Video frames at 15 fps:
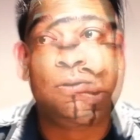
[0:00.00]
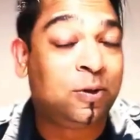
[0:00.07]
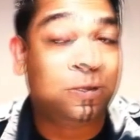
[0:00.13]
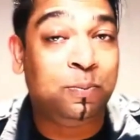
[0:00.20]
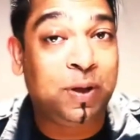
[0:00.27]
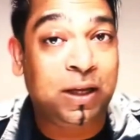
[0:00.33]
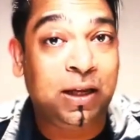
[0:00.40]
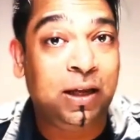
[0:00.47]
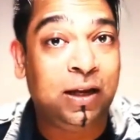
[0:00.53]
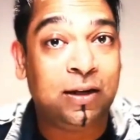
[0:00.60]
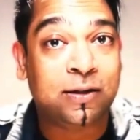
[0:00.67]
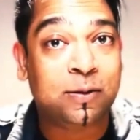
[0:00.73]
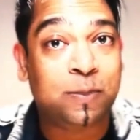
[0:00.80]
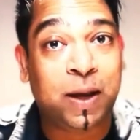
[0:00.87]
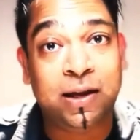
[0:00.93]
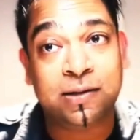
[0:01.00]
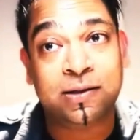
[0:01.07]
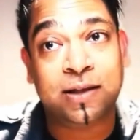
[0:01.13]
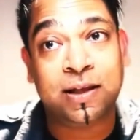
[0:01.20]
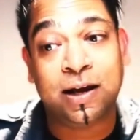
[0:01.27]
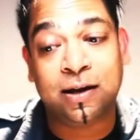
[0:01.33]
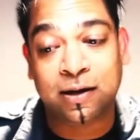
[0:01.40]
be in a space
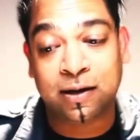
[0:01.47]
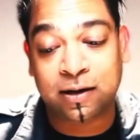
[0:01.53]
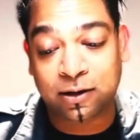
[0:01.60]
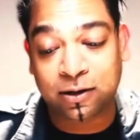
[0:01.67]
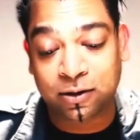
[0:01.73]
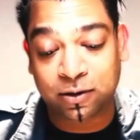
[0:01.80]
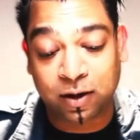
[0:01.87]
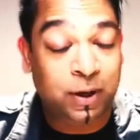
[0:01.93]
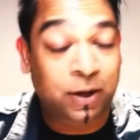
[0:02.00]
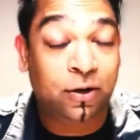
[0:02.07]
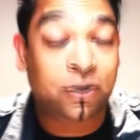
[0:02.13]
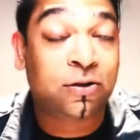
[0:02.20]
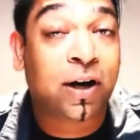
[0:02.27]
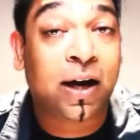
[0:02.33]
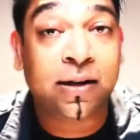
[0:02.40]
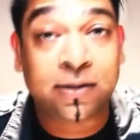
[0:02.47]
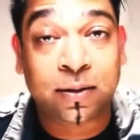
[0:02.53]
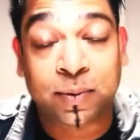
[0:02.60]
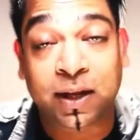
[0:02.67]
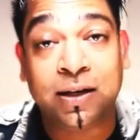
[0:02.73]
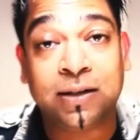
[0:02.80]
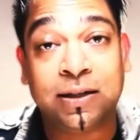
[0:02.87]
that you're trying
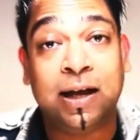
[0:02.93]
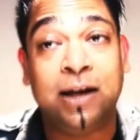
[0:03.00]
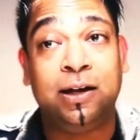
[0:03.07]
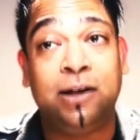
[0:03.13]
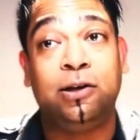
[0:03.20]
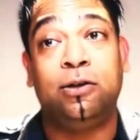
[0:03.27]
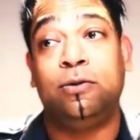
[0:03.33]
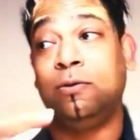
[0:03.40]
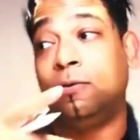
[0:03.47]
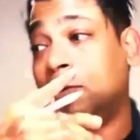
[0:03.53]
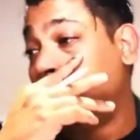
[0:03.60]
something entirely new.